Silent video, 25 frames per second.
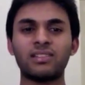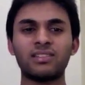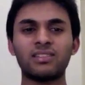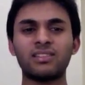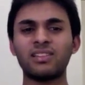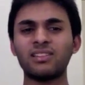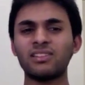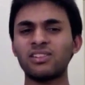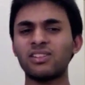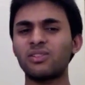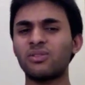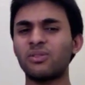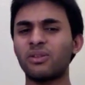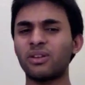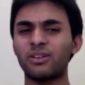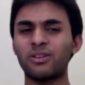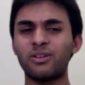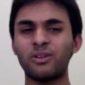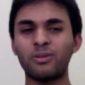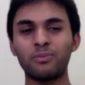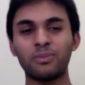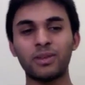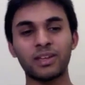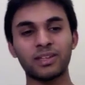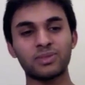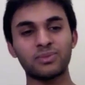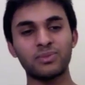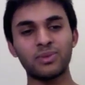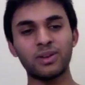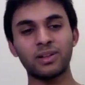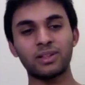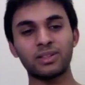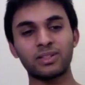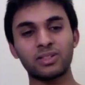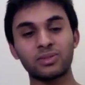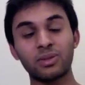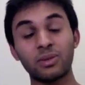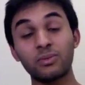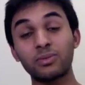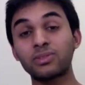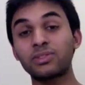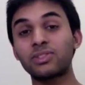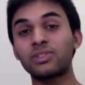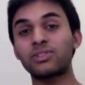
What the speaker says: It's actually quite a complex world, so I want